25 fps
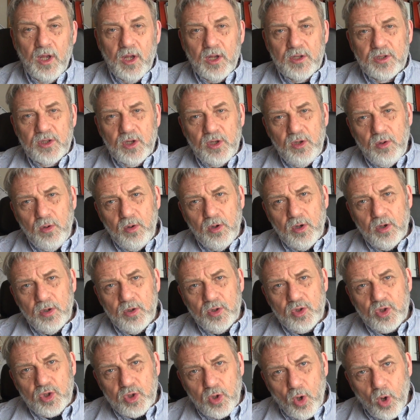So you're
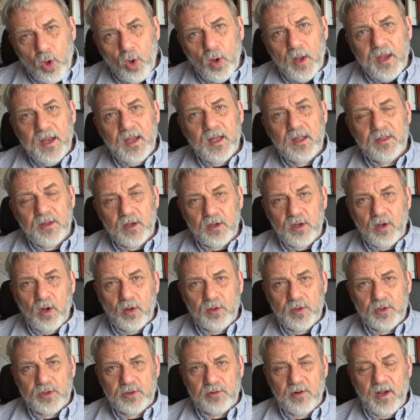controlling the
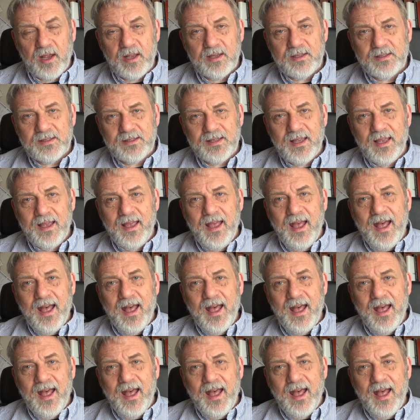contrast.